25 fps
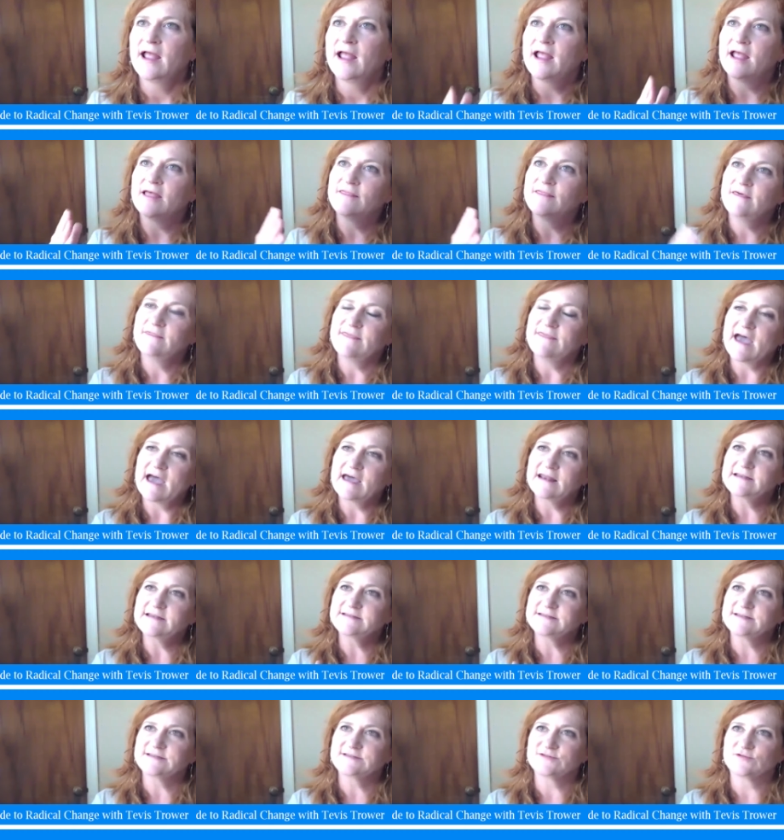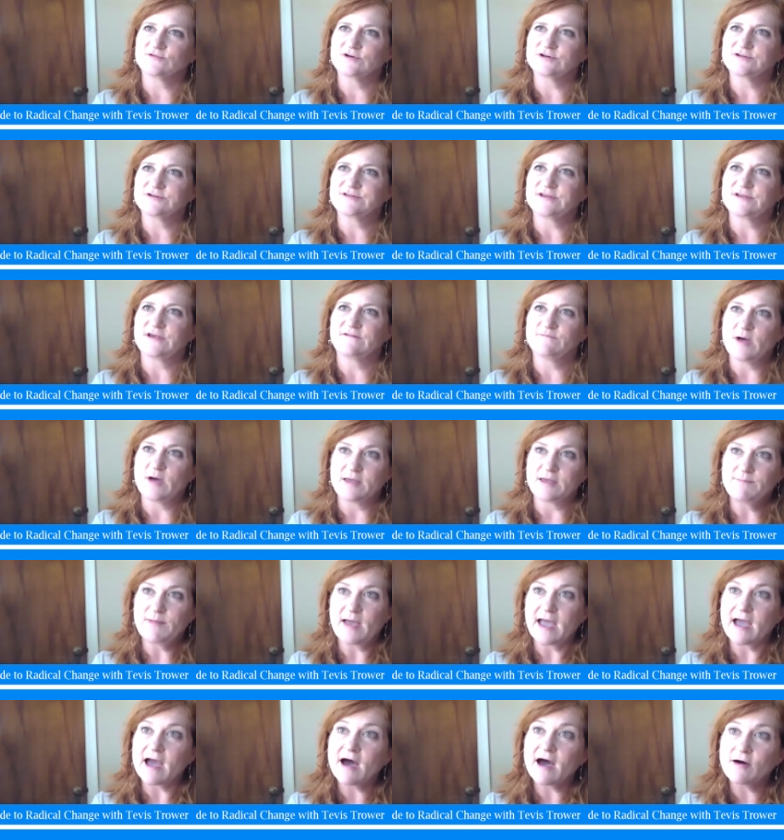And that is a source of my
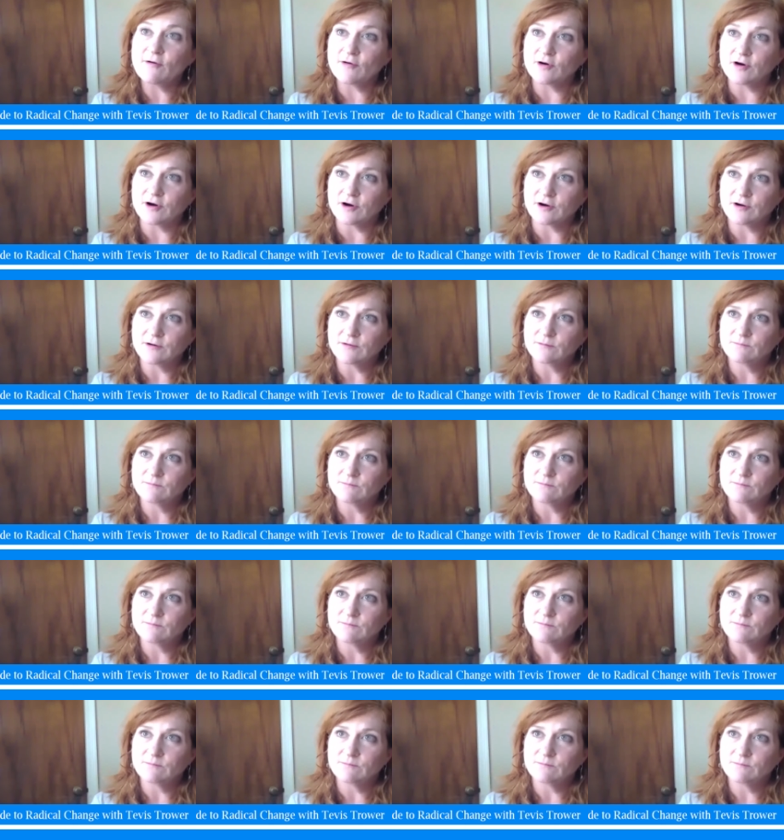power,